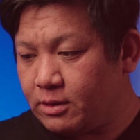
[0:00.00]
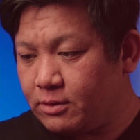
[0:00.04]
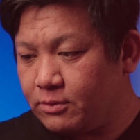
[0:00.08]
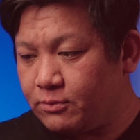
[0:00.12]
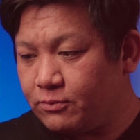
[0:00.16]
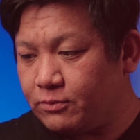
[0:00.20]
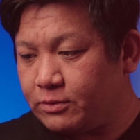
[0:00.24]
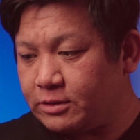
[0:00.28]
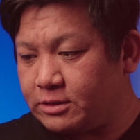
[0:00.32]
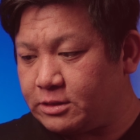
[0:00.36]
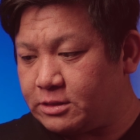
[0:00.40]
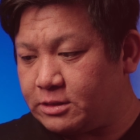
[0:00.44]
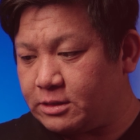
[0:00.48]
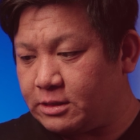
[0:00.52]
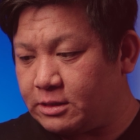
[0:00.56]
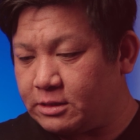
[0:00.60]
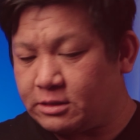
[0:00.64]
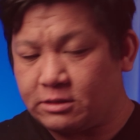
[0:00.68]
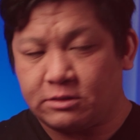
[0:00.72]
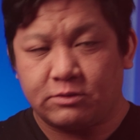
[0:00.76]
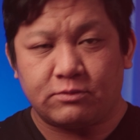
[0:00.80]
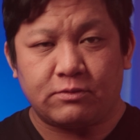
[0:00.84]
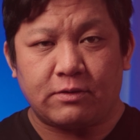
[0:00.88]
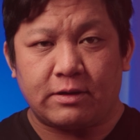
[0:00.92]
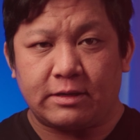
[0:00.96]
which
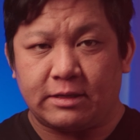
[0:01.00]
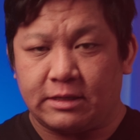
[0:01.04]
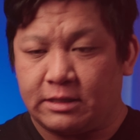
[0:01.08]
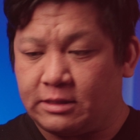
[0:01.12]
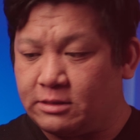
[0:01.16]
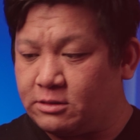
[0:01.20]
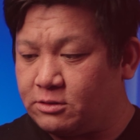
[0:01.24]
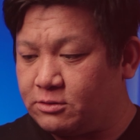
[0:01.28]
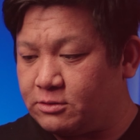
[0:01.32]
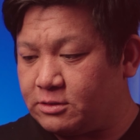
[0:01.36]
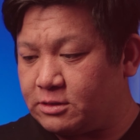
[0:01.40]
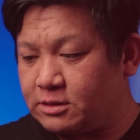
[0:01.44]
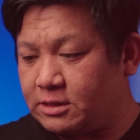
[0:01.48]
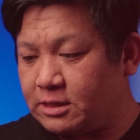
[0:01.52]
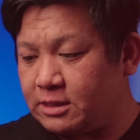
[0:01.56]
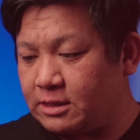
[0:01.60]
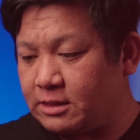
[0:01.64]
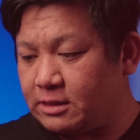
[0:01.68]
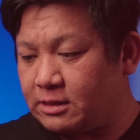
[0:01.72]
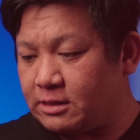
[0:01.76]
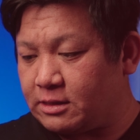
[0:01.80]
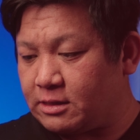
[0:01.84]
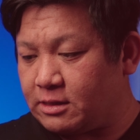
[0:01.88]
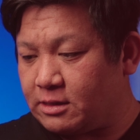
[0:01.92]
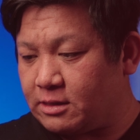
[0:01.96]
is quite
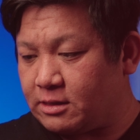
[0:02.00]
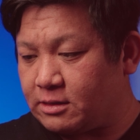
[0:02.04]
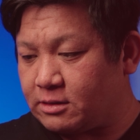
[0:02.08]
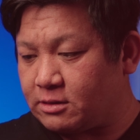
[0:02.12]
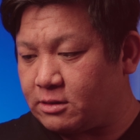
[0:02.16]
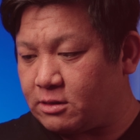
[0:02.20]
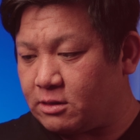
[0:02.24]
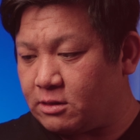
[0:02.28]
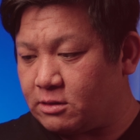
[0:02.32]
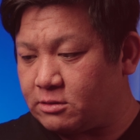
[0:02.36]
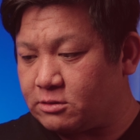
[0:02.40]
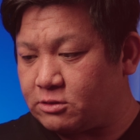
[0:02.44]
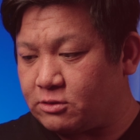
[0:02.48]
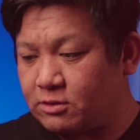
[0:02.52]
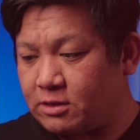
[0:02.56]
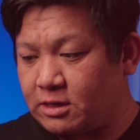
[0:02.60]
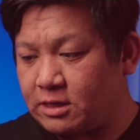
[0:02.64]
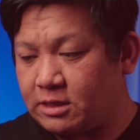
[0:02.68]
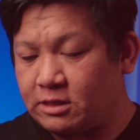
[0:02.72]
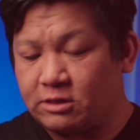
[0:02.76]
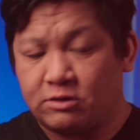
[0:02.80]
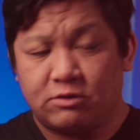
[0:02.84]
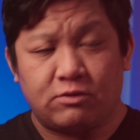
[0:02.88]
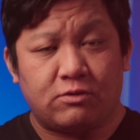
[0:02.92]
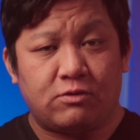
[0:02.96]
interesting, color
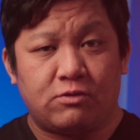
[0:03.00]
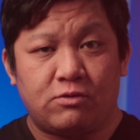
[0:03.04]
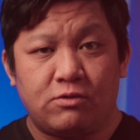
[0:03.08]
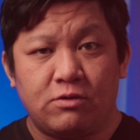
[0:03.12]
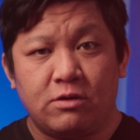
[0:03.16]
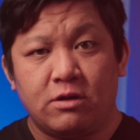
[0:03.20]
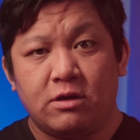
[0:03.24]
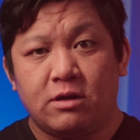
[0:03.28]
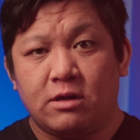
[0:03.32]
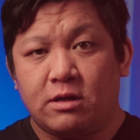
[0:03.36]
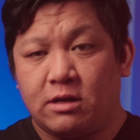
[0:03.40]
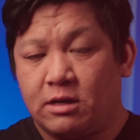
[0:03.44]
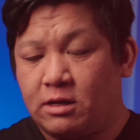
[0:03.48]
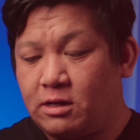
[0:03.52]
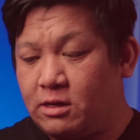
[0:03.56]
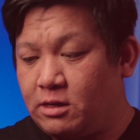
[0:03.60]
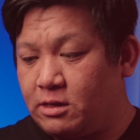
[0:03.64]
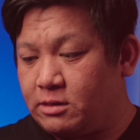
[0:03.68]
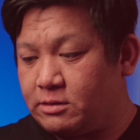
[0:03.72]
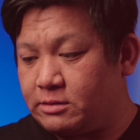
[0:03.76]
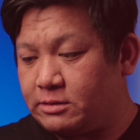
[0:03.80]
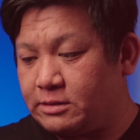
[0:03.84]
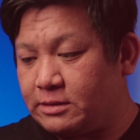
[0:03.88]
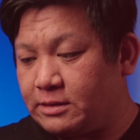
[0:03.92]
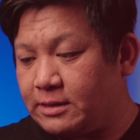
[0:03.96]
triangle,
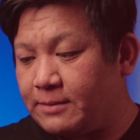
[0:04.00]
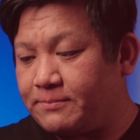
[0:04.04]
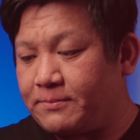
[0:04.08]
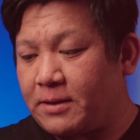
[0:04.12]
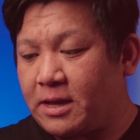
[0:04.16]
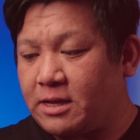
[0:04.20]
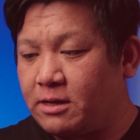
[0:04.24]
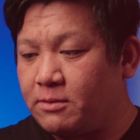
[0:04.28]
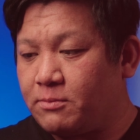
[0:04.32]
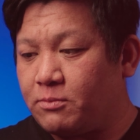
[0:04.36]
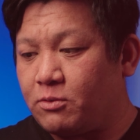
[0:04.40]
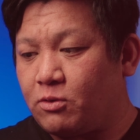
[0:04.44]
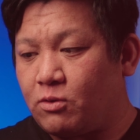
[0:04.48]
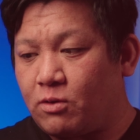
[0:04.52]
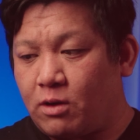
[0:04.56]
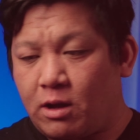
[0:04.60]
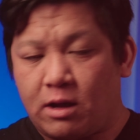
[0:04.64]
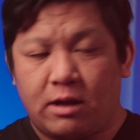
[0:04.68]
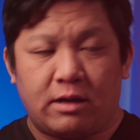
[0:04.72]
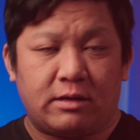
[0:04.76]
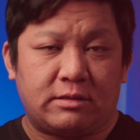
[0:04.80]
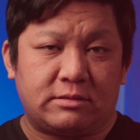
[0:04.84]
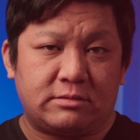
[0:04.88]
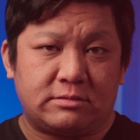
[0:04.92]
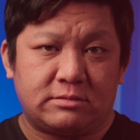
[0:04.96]
dependable
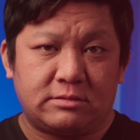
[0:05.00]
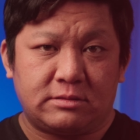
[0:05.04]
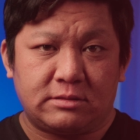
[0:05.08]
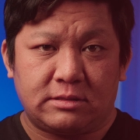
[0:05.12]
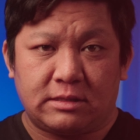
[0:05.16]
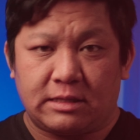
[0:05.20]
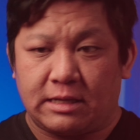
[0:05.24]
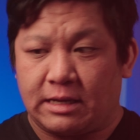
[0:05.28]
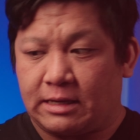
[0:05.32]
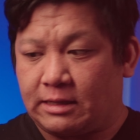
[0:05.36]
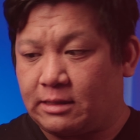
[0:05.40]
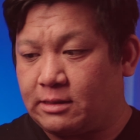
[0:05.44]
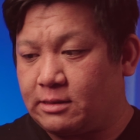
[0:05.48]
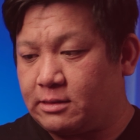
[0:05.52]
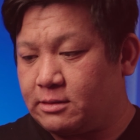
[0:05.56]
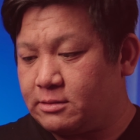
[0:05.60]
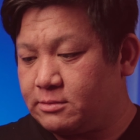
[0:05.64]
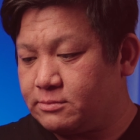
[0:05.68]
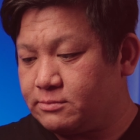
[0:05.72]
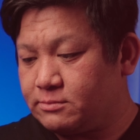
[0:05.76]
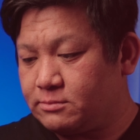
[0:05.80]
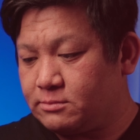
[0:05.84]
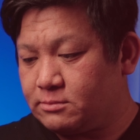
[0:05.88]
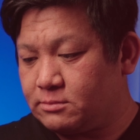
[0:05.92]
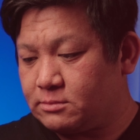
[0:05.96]
on like,
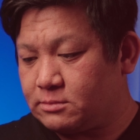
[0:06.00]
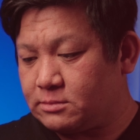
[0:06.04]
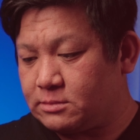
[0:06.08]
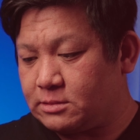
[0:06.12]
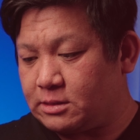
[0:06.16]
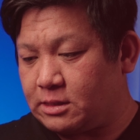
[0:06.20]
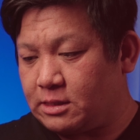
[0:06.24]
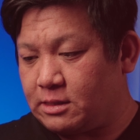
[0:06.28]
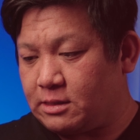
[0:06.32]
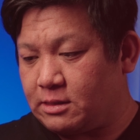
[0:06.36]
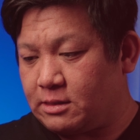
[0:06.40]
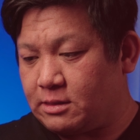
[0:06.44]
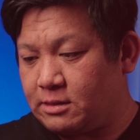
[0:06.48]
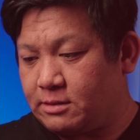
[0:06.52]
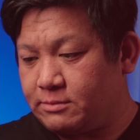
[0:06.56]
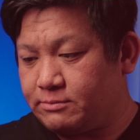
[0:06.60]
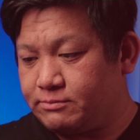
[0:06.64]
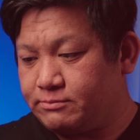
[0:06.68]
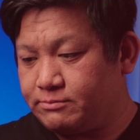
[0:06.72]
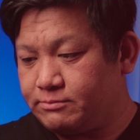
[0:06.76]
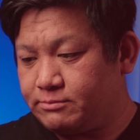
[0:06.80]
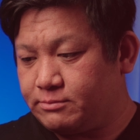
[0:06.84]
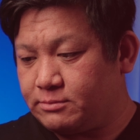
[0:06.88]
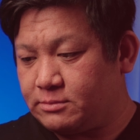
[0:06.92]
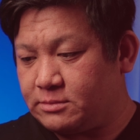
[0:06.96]

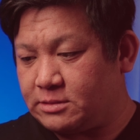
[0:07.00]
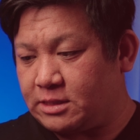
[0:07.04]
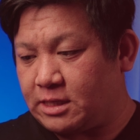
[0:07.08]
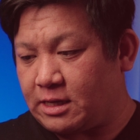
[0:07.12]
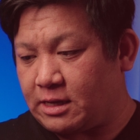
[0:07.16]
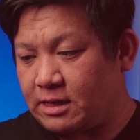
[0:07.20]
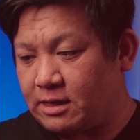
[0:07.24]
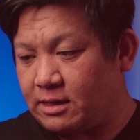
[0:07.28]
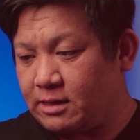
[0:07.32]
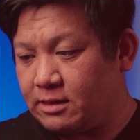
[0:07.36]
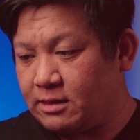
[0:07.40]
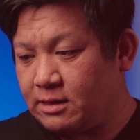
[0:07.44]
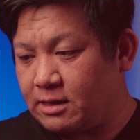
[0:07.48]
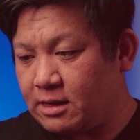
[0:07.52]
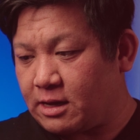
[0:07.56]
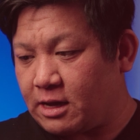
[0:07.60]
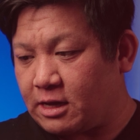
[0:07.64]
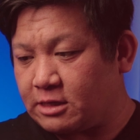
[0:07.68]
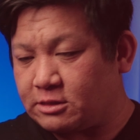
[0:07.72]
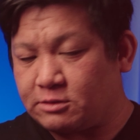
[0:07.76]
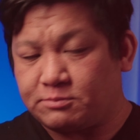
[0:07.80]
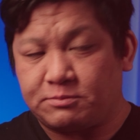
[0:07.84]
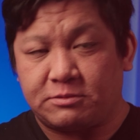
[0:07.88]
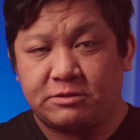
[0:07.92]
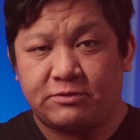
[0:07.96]

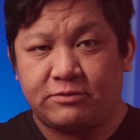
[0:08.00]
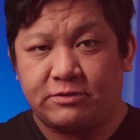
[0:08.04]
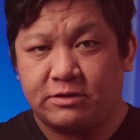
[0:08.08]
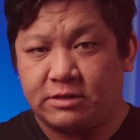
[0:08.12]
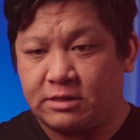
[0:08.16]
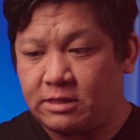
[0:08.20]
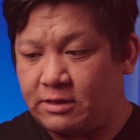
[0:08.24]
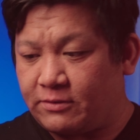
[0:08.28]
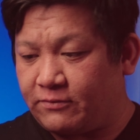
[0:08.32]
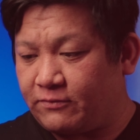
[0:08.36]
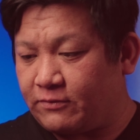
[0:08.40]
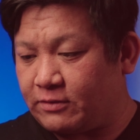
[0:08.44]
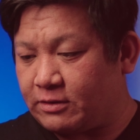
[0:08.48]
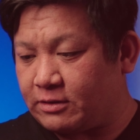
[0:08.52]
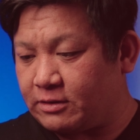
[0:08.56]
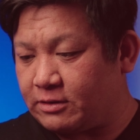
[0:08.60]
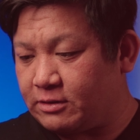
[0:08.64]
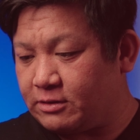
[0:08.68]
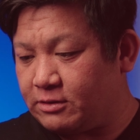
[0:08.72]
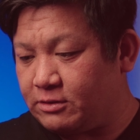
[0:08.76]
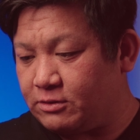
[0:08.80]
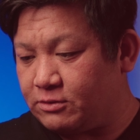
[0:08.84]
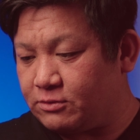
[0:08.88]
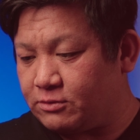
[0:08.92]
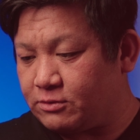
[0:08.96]
how
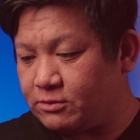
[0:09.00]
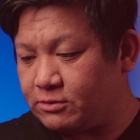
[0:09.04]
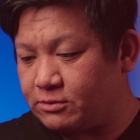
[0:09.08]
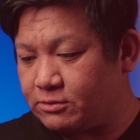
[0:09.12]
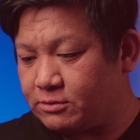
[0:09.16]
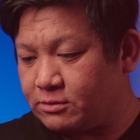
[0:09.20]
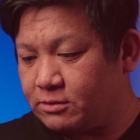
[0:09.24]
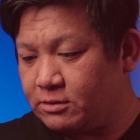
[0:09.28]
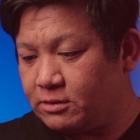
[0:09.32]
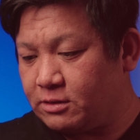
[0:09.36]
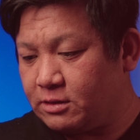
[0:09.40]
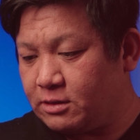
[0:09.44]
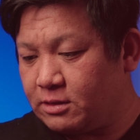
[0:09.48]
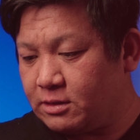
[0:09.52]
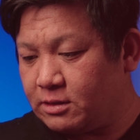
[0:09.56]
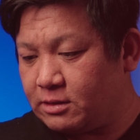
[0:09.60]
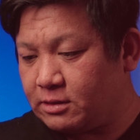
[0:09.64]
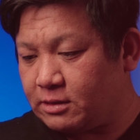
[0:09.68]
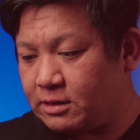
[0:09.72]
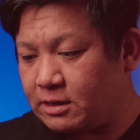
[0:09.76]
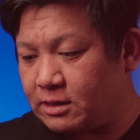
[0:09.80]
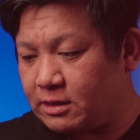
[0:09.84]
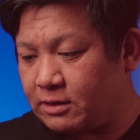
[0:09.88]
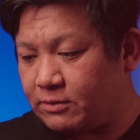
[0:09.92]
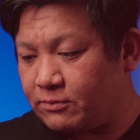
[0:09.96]
specific you're
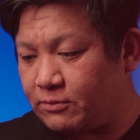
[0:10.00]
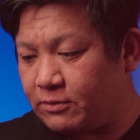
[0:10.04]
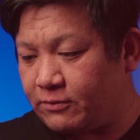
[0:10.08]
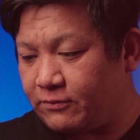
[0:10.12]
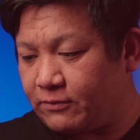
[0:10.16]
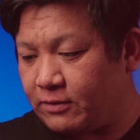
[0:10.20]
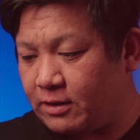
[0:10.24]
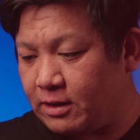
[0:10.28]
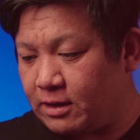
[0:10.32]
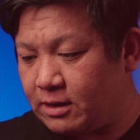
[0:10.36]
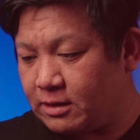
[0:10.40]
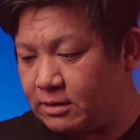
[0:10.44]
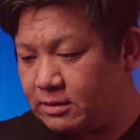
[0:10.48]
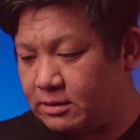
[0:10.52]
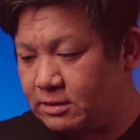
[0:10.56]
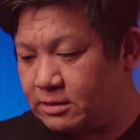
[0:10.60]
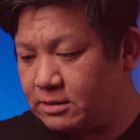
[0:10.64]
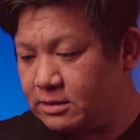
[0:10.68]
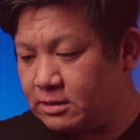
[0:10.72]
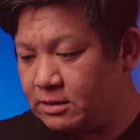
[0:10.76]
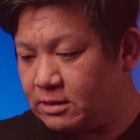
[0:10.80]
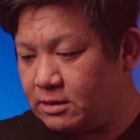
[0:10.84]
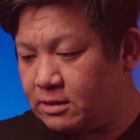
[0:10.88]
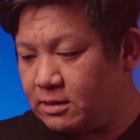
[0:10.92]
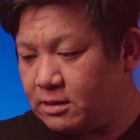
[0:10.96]
getting with
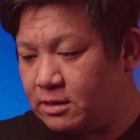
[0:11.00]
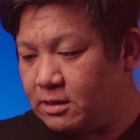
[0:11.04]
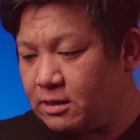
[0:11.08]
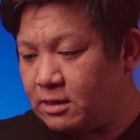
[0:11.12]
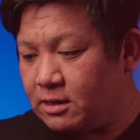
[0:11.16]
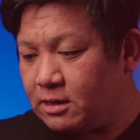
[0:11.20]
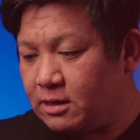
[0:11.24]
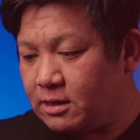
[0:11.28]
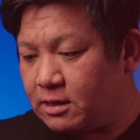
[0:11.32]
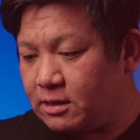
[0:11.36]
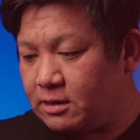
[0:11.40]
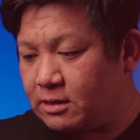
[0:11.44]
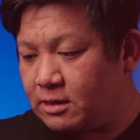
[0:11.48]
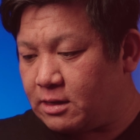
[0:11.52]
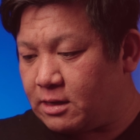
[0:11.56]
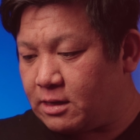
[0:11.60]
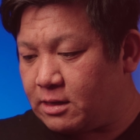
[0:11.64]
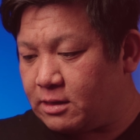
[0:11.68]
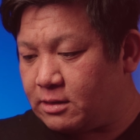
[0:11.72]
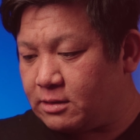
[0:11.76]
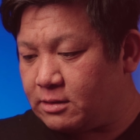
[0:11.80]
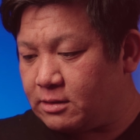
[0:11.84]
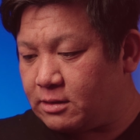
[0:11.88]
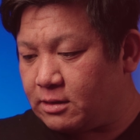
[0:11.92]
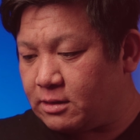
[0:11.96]
that. And
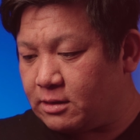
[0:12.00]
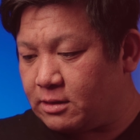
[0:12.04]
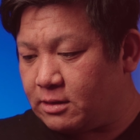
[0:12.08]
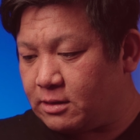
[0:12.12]
then